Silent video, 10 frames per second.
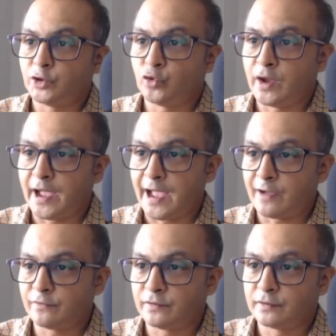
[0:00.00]
you
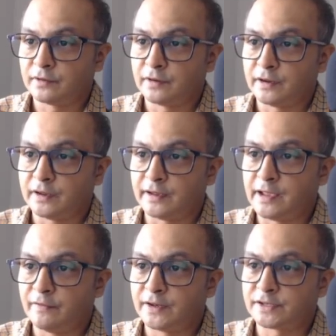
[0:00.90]
have
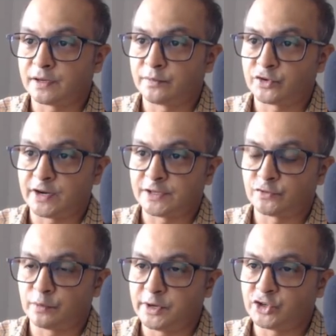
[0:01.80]
given some
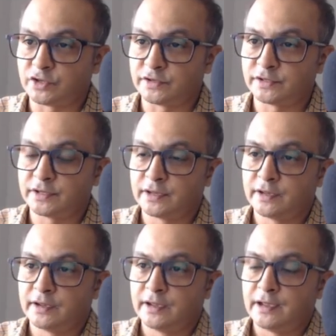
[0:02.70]
transformations
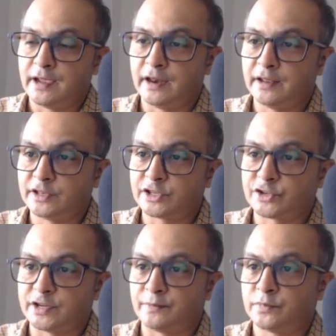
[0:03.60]
in each
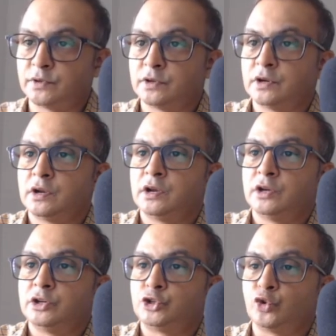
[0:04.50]
step
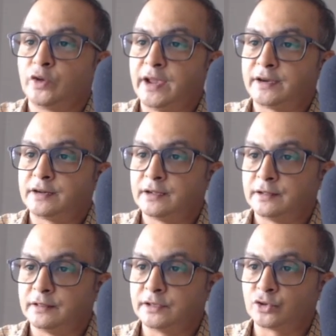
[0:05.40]
to get
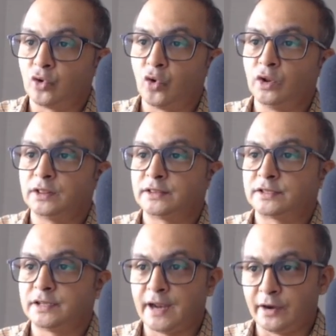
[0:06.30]
this whole
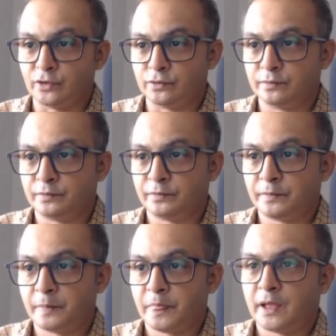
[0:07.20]
scenario?
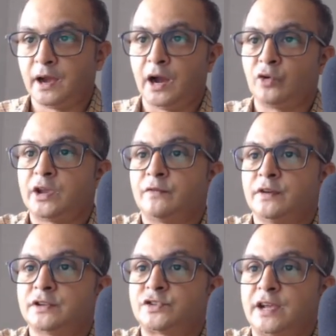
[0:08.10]
How can we
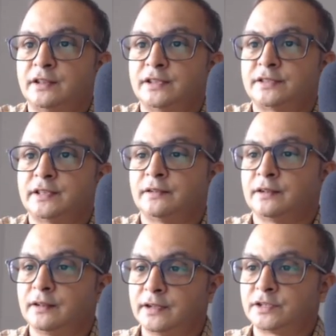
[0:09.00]
understand this thing?
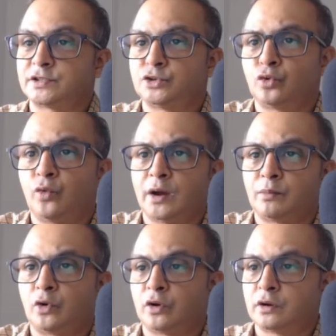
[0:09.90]
Let's do one
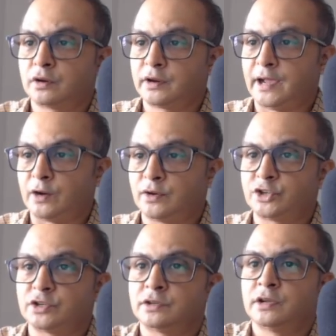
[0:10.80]
more
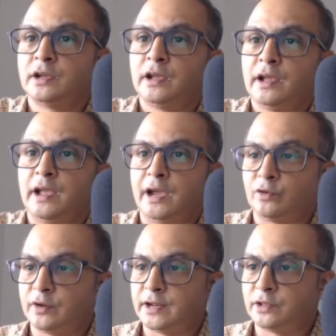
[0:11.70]
calculation and
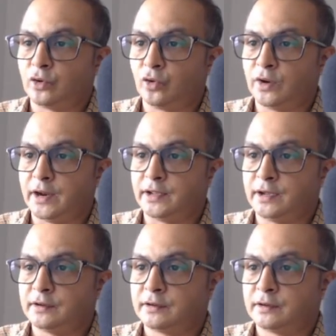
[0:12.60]
we'll get the whole idea.